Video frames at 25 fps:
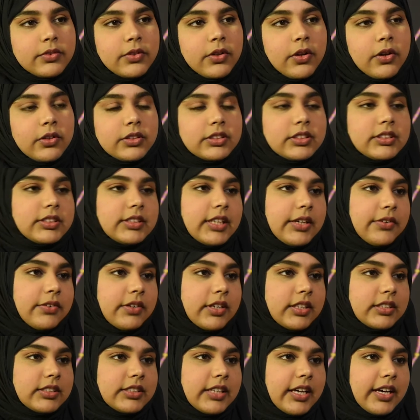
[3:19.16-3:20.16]
not
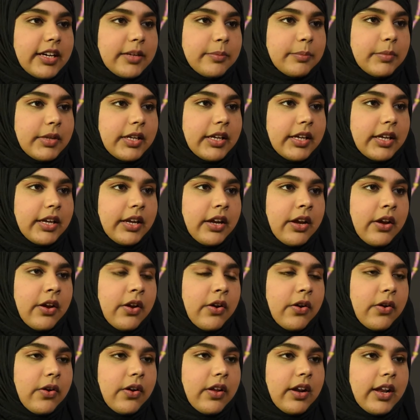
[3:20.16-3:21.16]
stereotype me
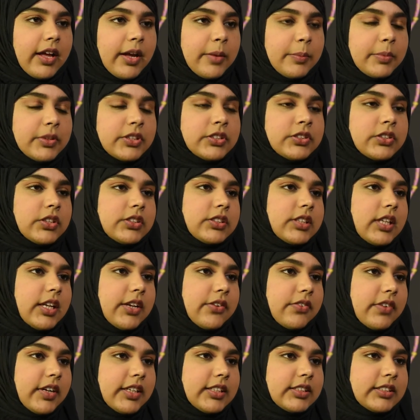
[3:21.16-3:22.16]
or like be
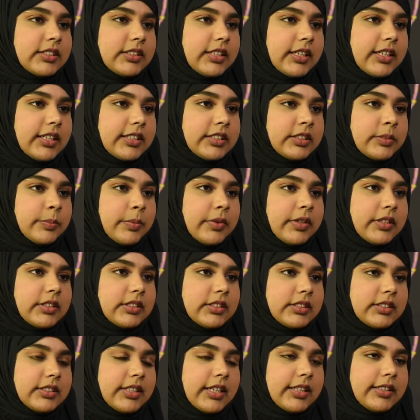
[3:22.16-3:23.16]
subtly racist, but
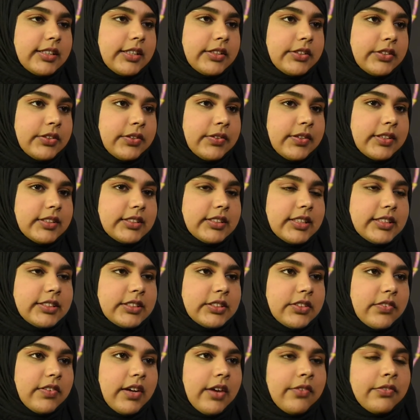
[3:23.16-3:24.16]
instead they do and say
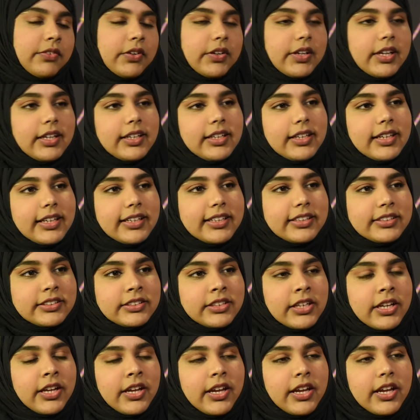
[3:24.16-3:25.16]
stuff I have good English,
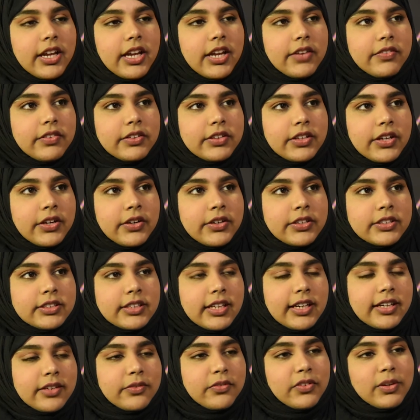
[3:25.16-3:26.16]
even though it's
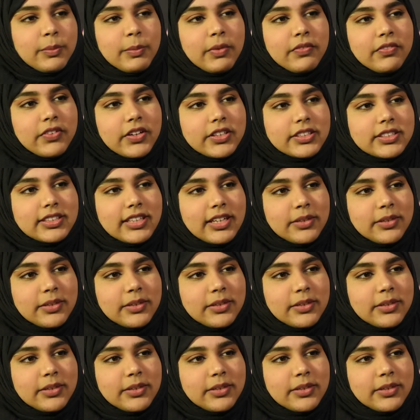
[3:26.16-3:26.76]
like one of my first